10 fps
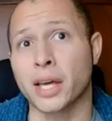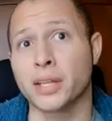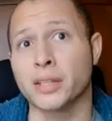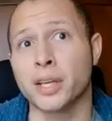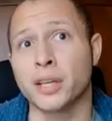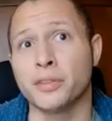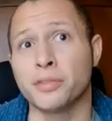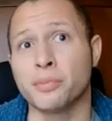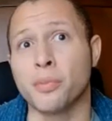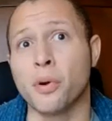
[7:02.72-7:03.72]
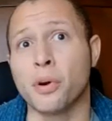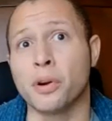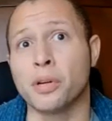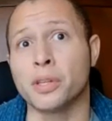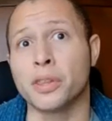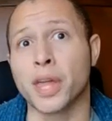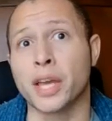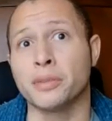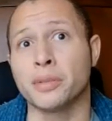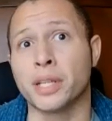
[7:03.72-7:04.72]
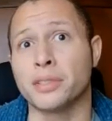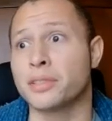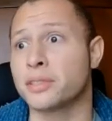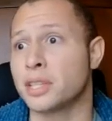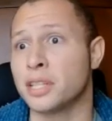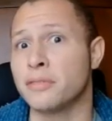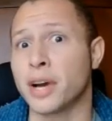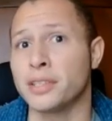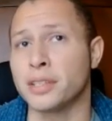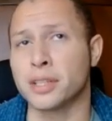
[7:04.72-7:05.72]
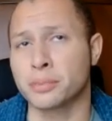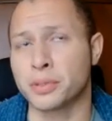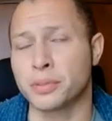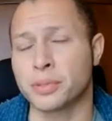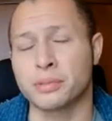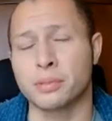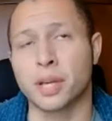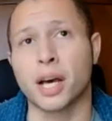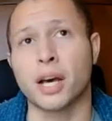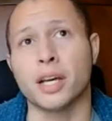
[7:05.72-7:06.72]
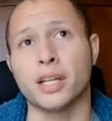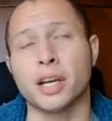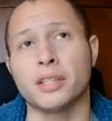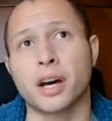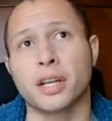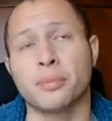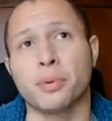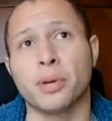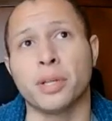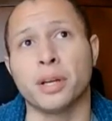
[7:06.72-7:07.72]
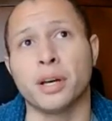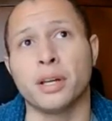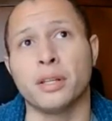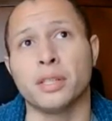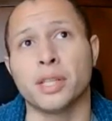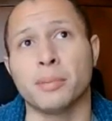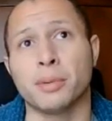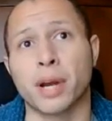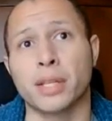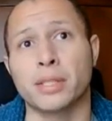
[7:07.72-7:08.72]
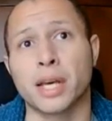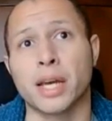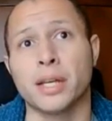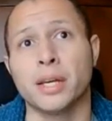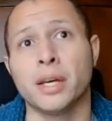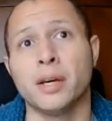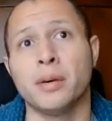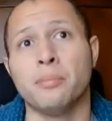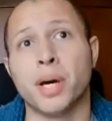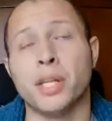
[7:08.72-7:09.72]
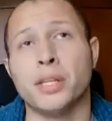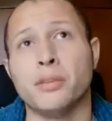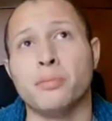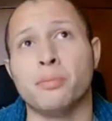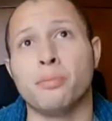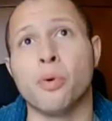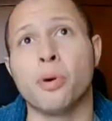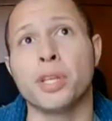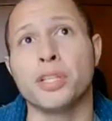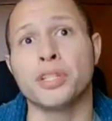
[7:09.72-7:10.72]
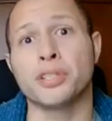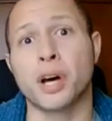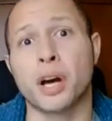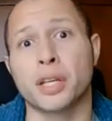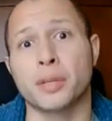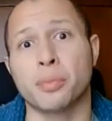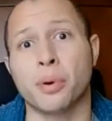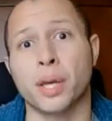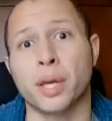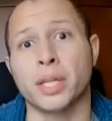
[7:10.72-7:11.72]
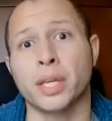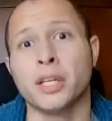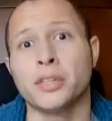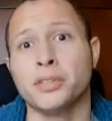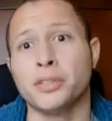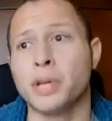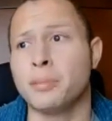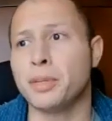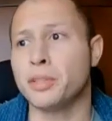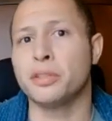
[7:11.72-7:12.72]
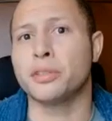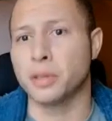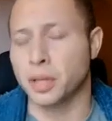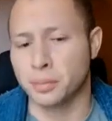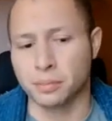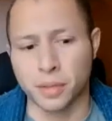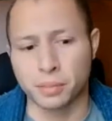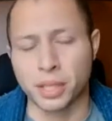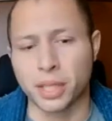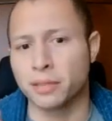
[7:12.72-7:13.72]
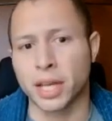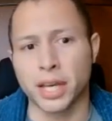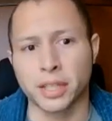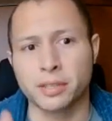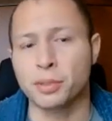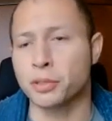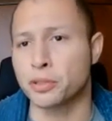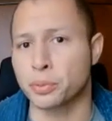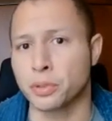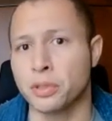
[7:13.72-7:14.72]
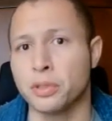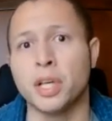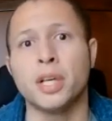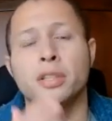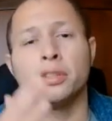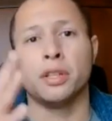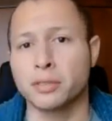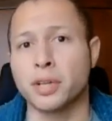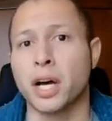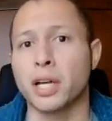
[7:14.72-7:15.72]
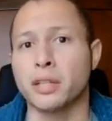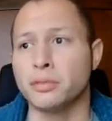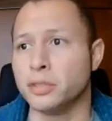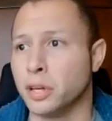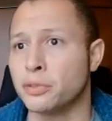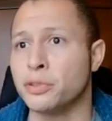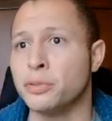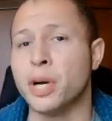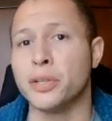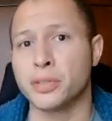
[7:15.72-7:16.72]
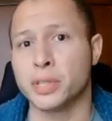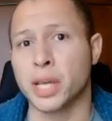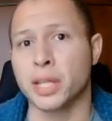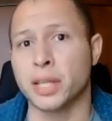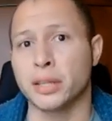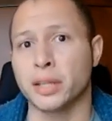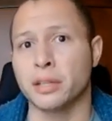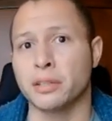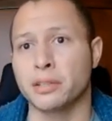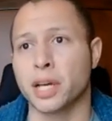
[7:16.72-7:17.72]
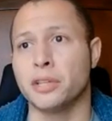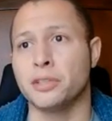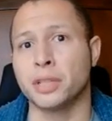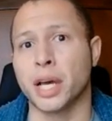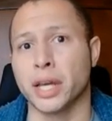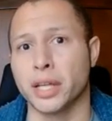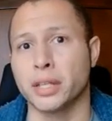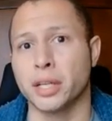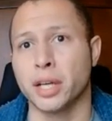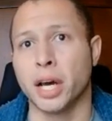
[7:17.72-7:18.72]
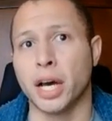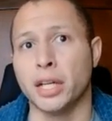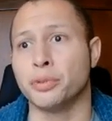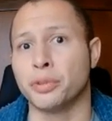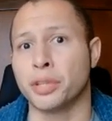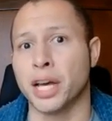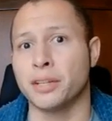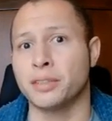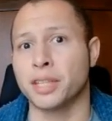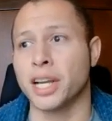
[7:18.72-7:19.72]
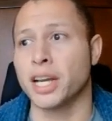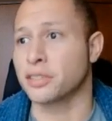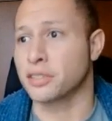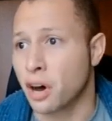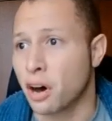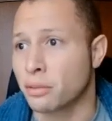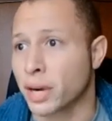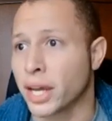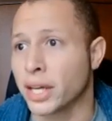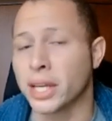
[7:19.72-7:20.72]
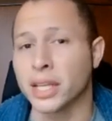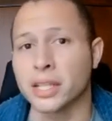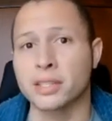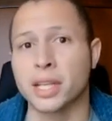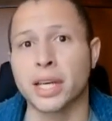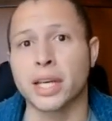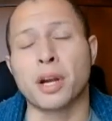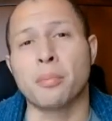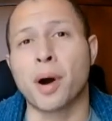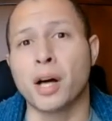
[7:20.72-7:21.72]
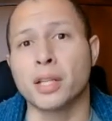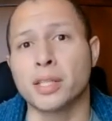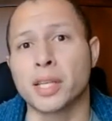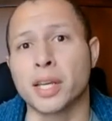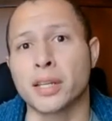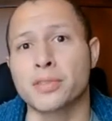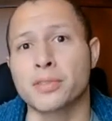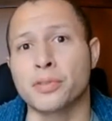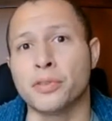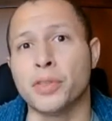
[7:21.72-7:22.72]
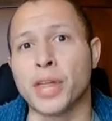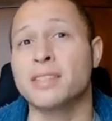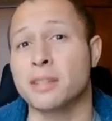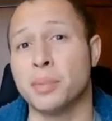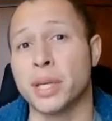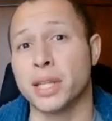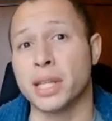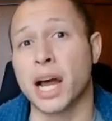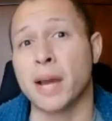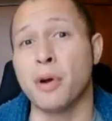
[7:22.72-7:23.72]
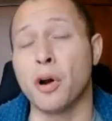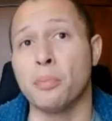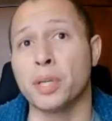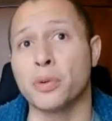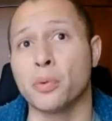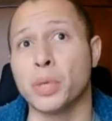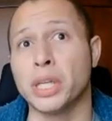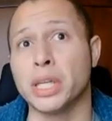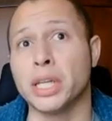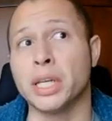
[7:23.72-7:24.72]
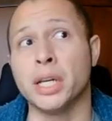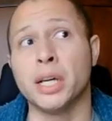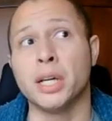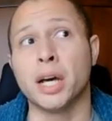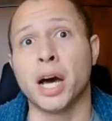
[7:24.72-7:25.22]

that there's more that unites us than divides us, which is a talking point on the Democrat side. But more than just a talking point, you're a being of light, spiritual child of God. And so you understand that there's an underlying truths that connects us all, right? And despite our politics, that's the bit that I'm hoping we